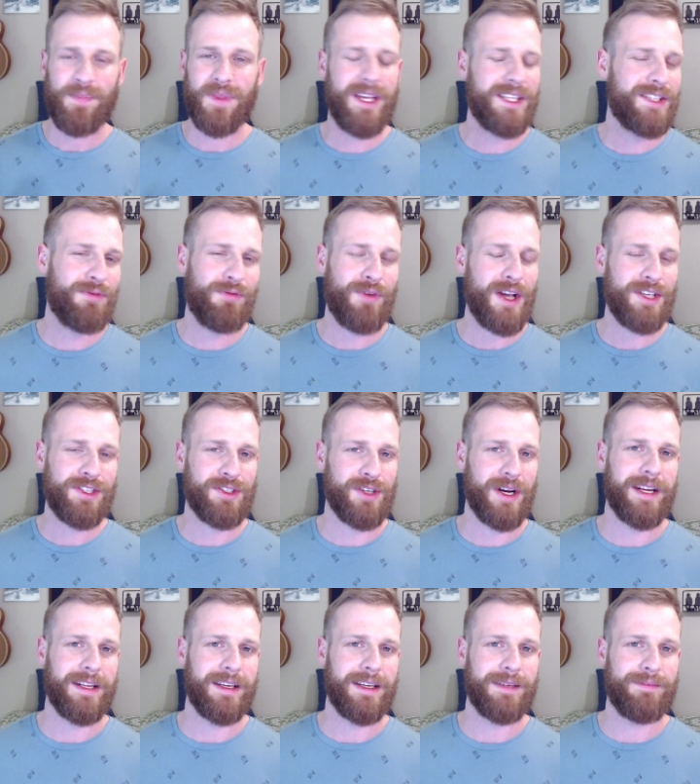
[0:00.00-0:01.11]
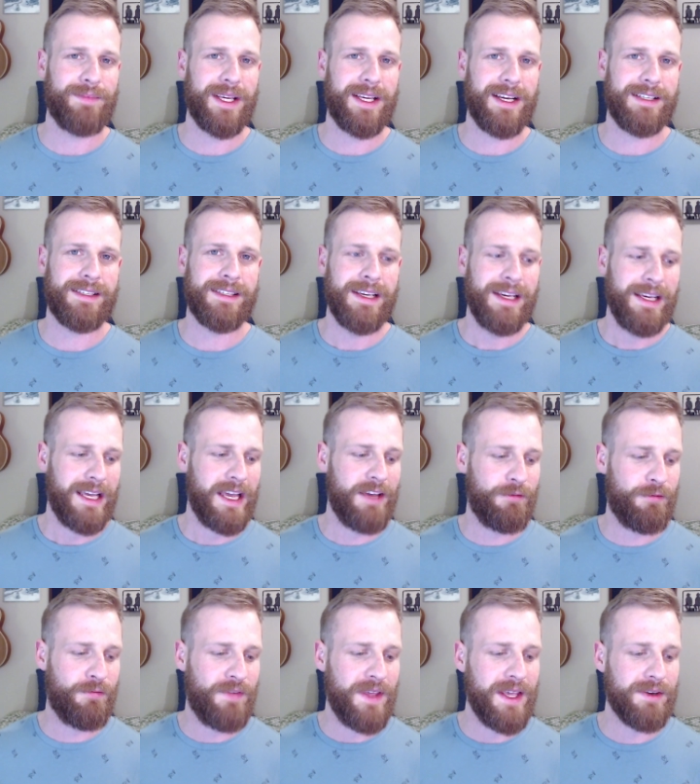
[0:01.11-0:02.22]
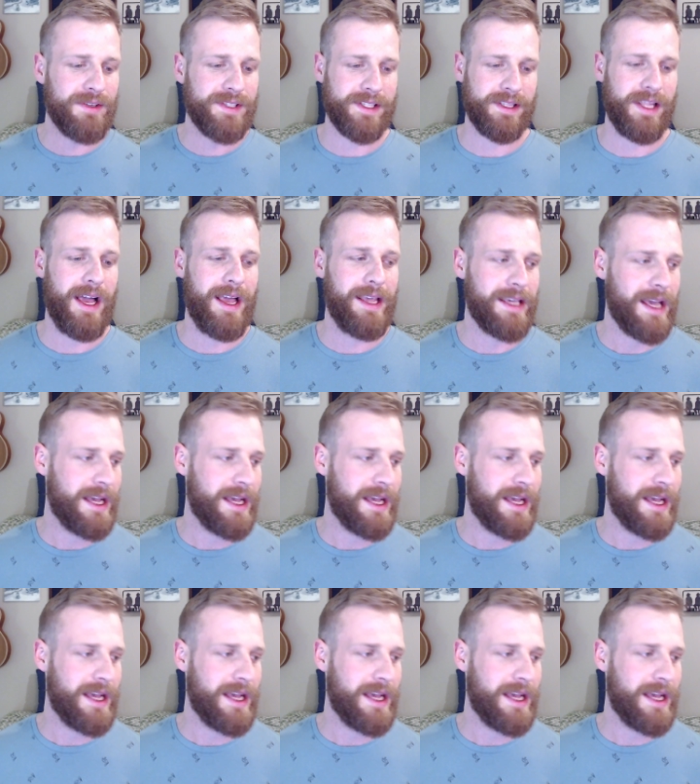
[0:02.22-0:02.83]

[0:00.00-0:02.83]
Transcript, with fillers: It's frustrating because it feels like,